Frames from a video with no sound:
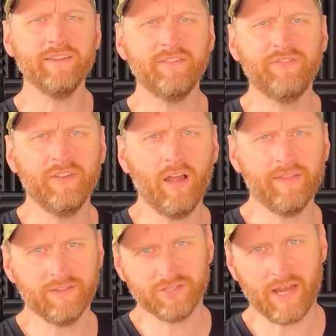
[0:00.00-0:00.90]
if you
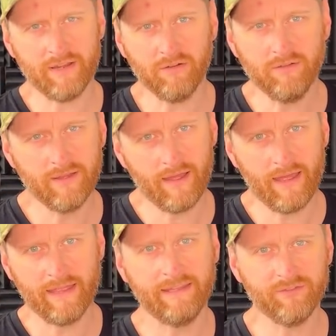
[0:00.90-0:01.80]
like the channel,
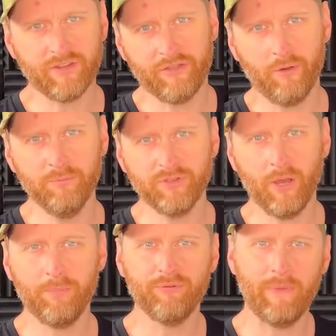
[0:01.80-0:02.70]
give us a thumbs
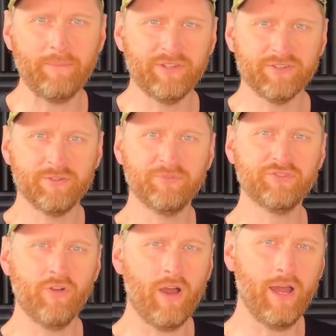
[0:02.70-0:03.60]
up, remember to
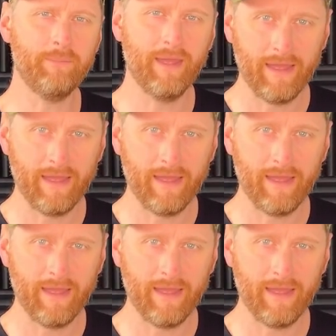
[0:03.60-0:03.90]
subscribe,